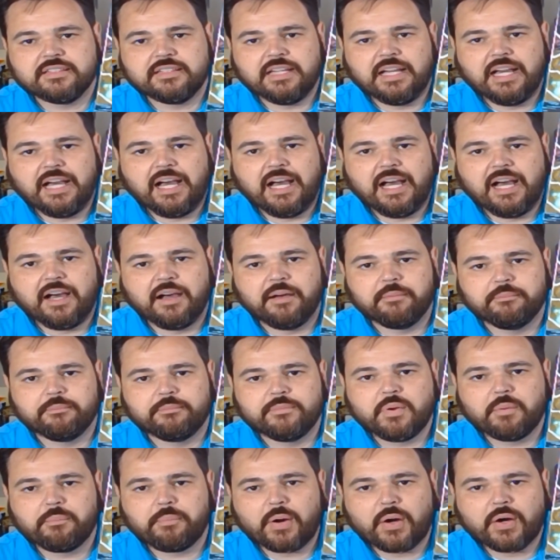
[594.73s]

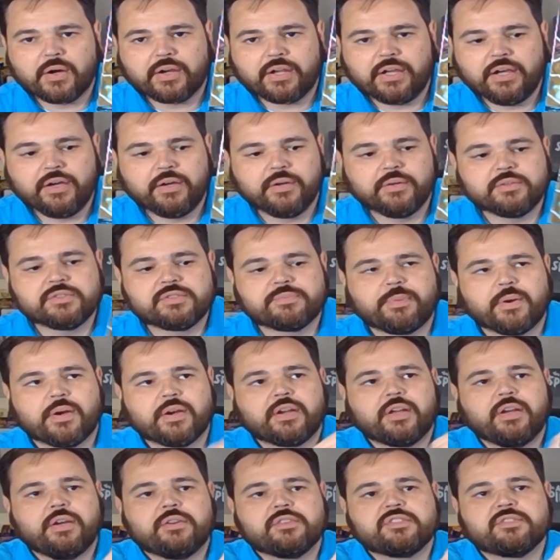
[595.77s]
No barcodes.
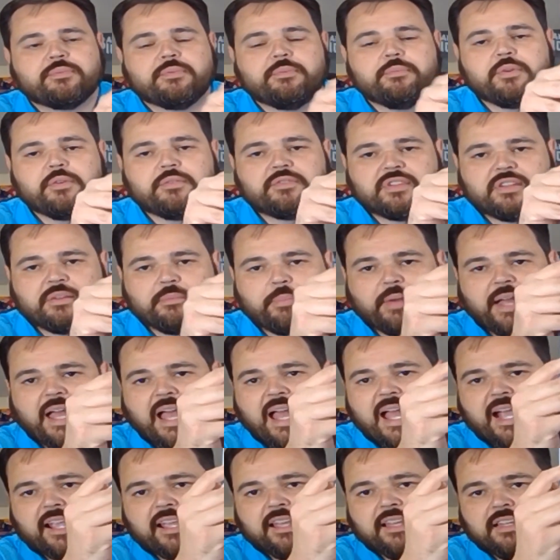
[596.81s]
Barcodes have been moved to the
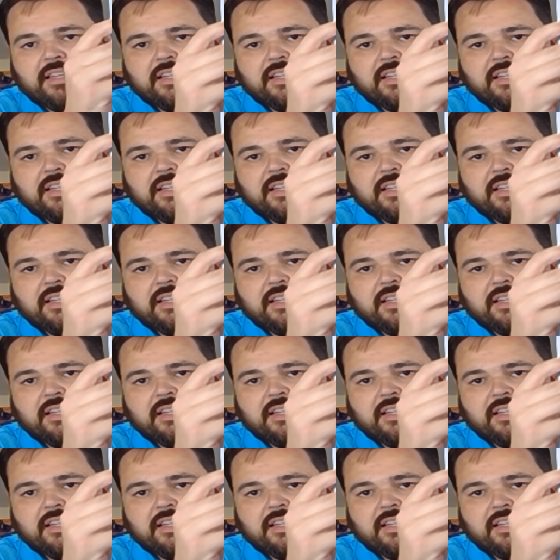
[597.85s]
back.